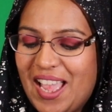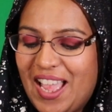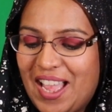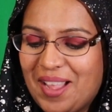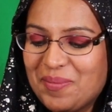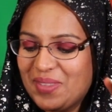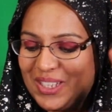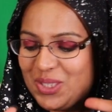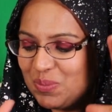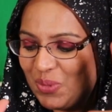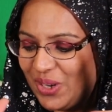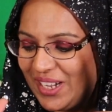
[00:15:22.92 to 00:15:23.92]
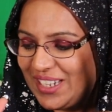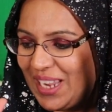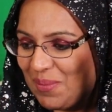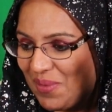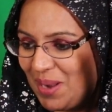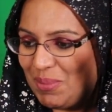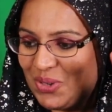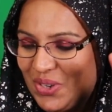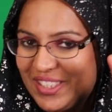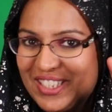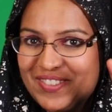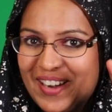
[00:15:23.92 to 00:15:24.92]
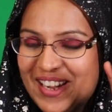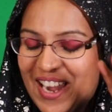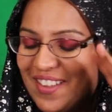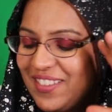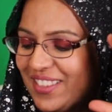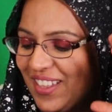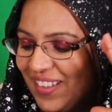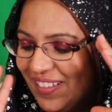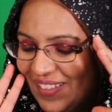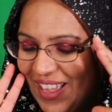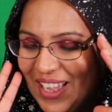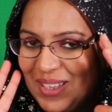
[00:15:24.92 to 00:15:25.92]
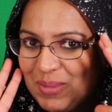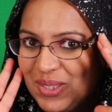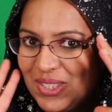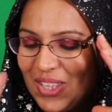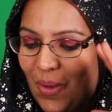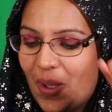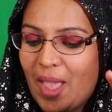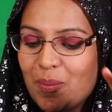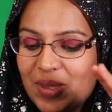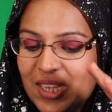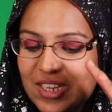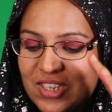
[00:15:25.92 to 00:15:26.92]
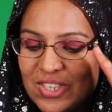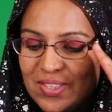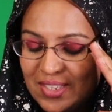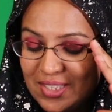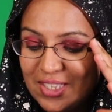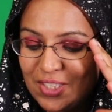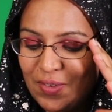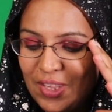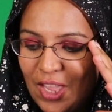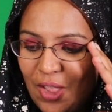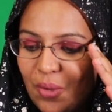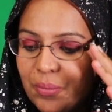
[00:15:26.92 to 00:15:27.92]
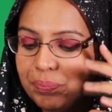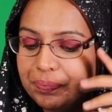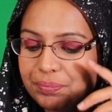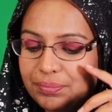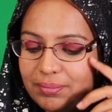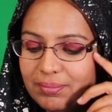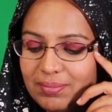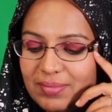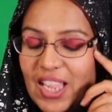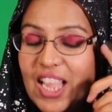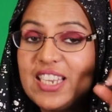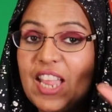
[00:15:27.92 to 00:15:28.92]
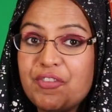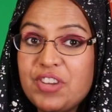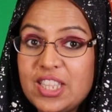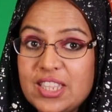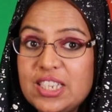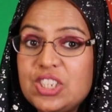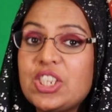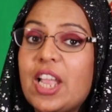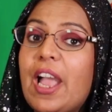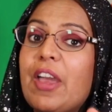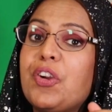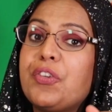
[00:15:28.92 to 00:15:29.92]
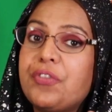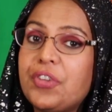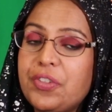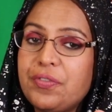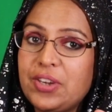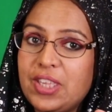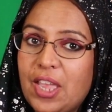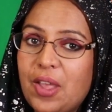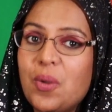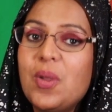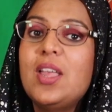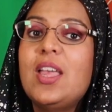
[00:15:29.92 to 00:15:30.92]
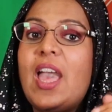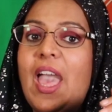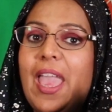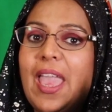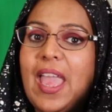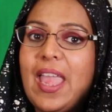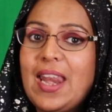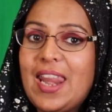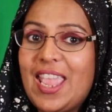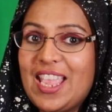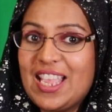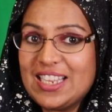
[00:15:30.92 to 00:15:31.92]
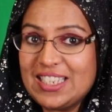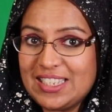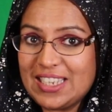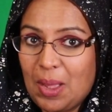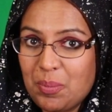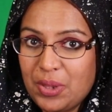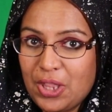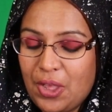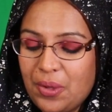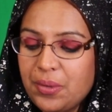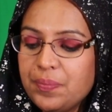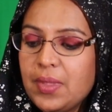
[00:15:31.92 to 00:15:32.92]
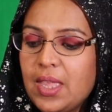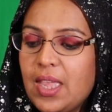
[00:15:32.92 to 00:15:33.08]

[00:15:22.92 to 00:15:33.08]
It's morning time when I'm doing this right now, so I'm so happy to see this video. Definitely check out her full video, and down below,